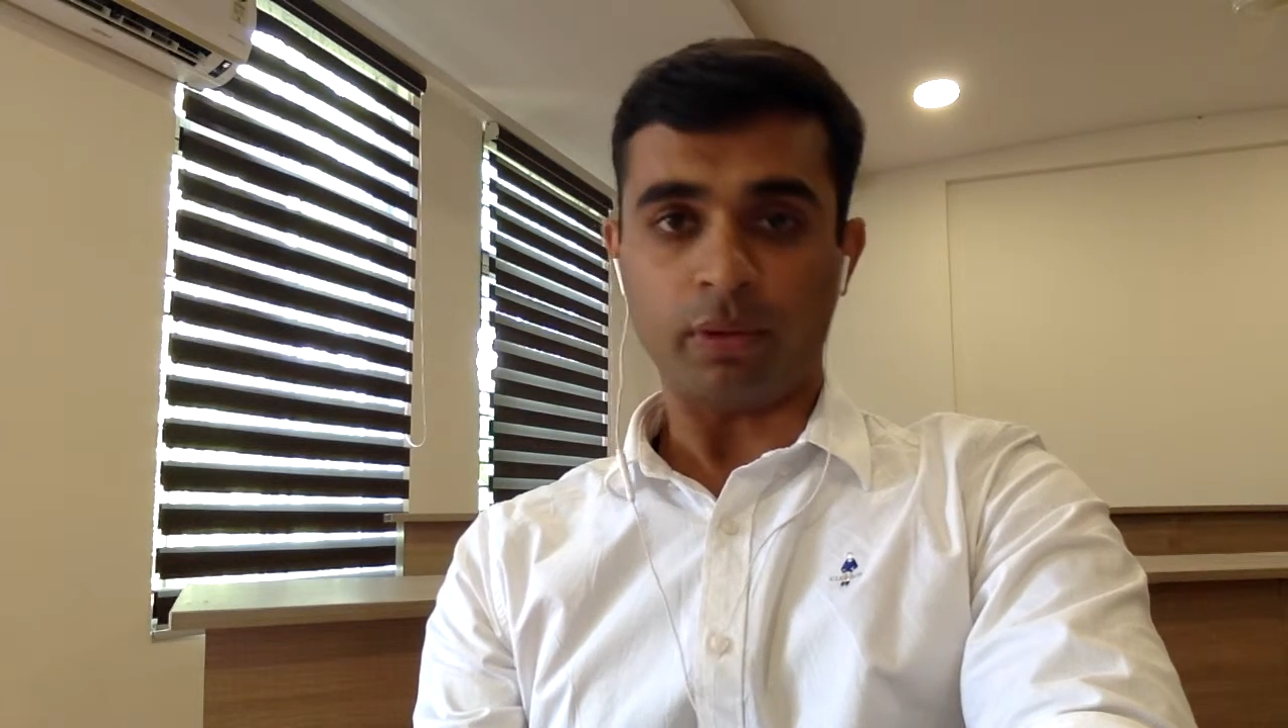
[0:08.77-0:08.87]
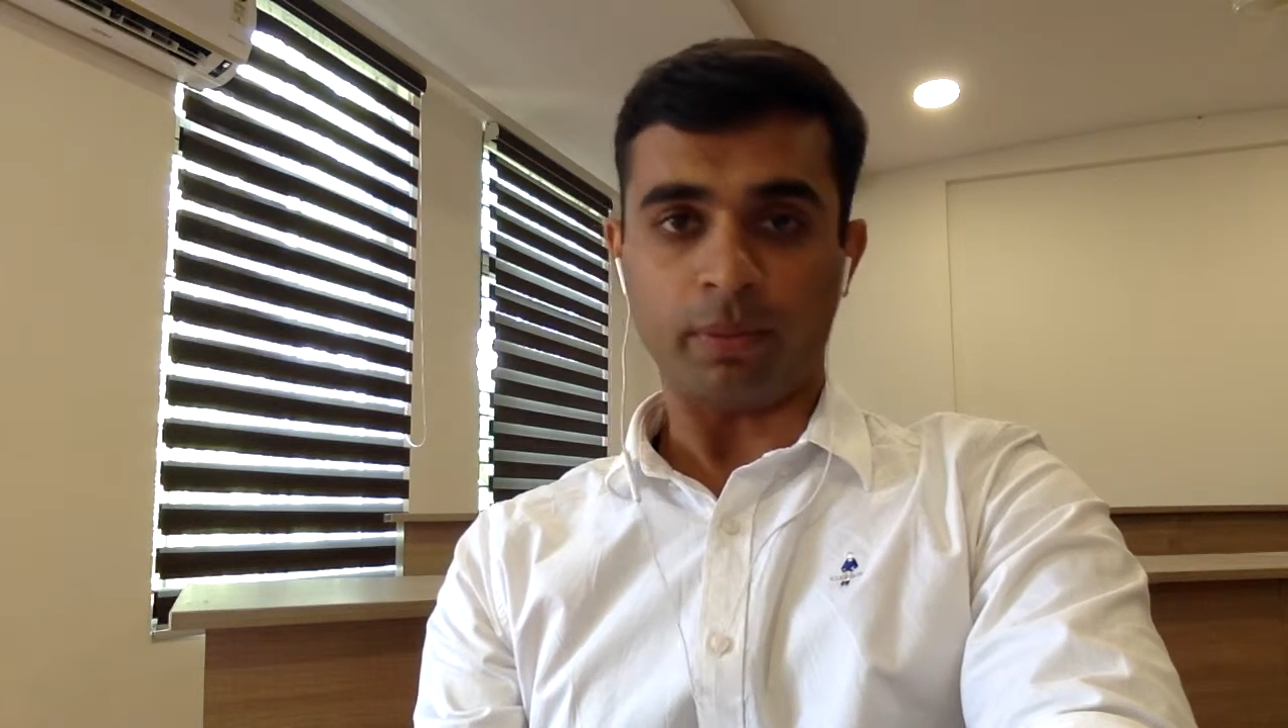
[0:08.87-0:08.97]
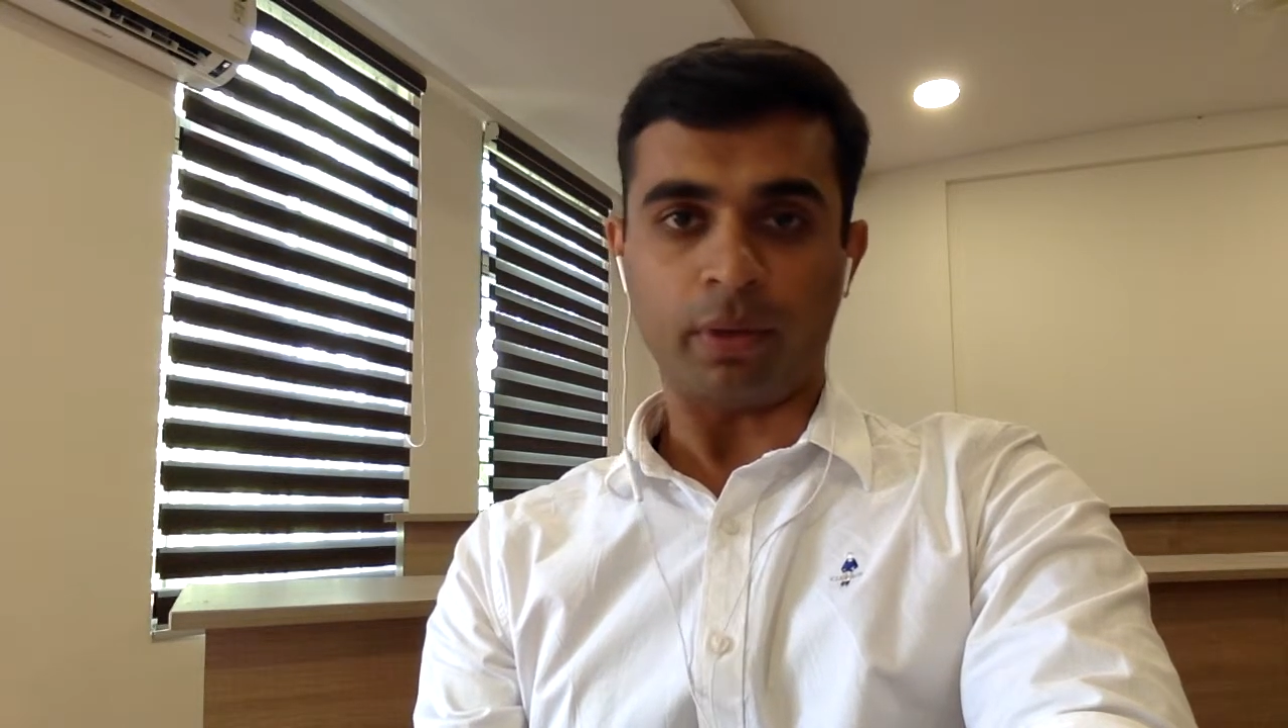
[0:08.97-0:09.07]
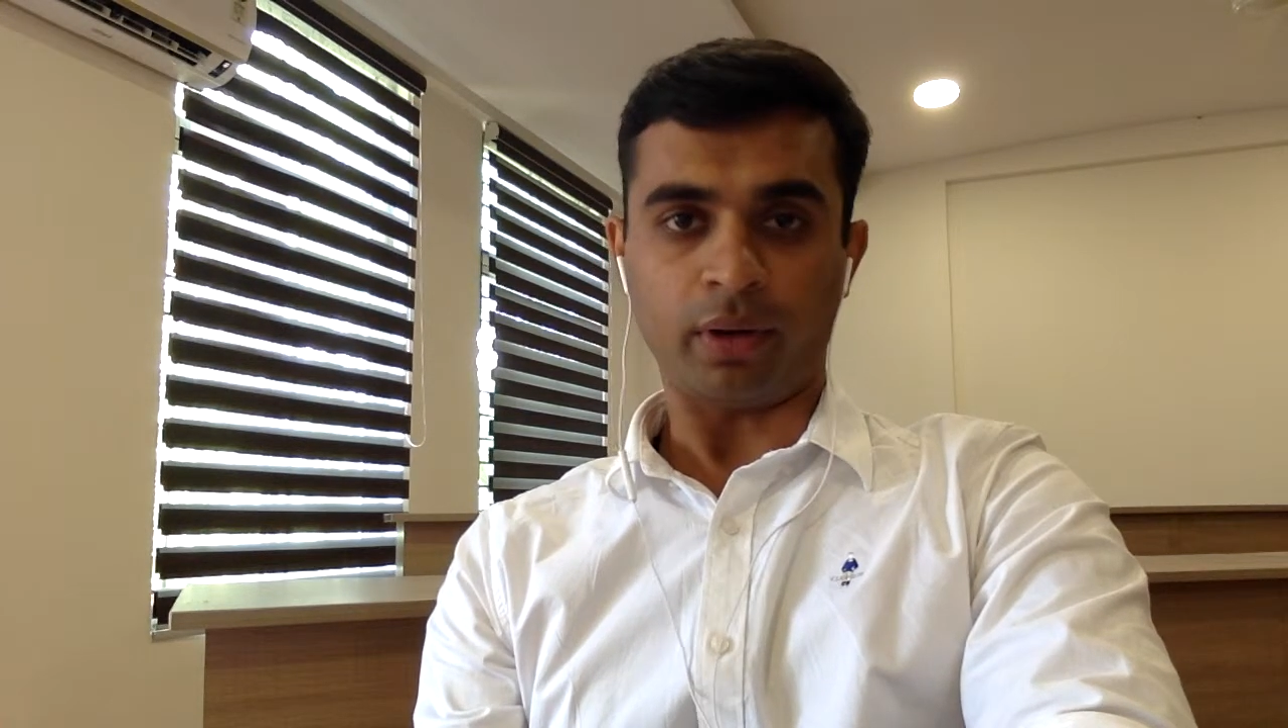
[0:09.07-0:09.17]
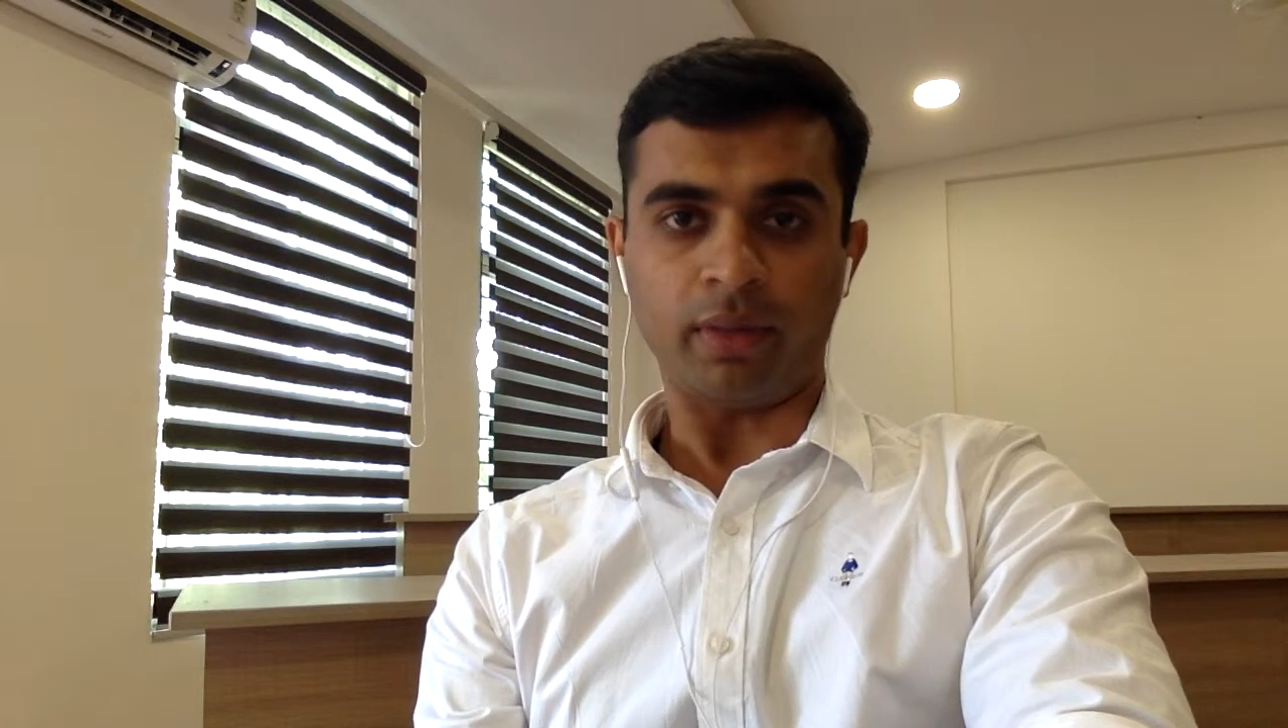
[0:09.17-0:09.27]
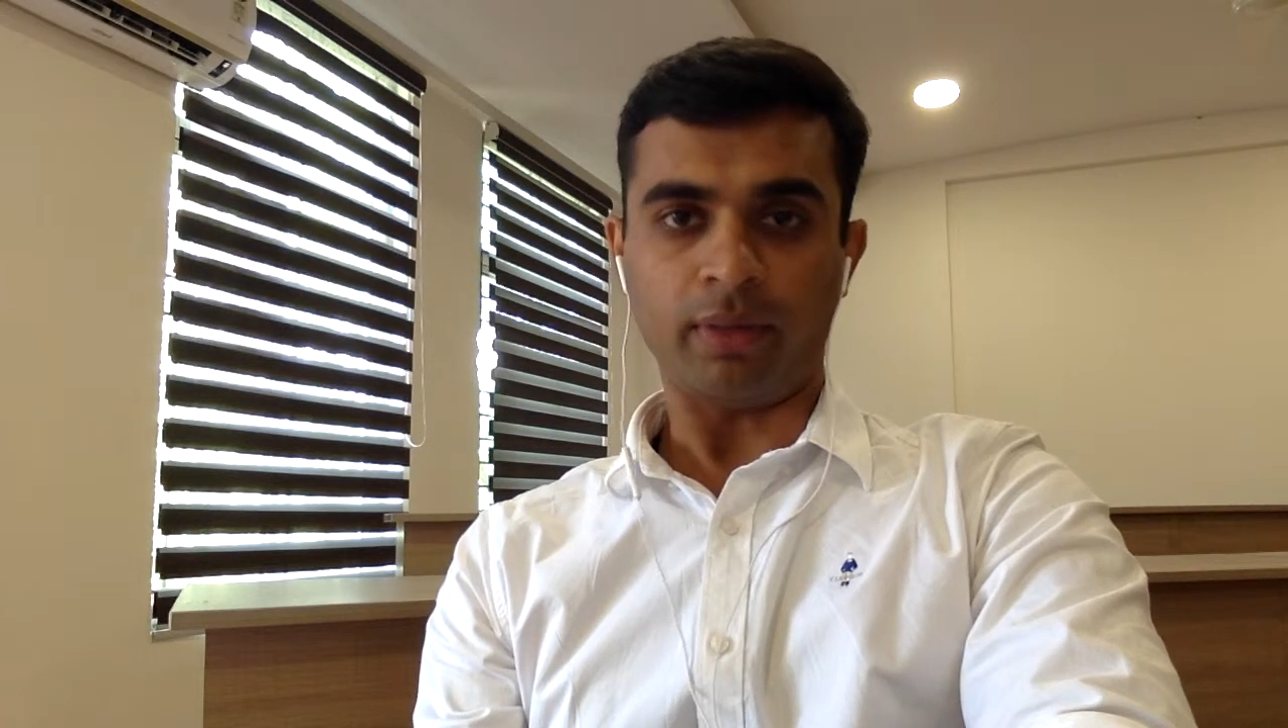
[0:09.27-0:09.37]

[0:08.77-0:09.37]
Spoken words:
important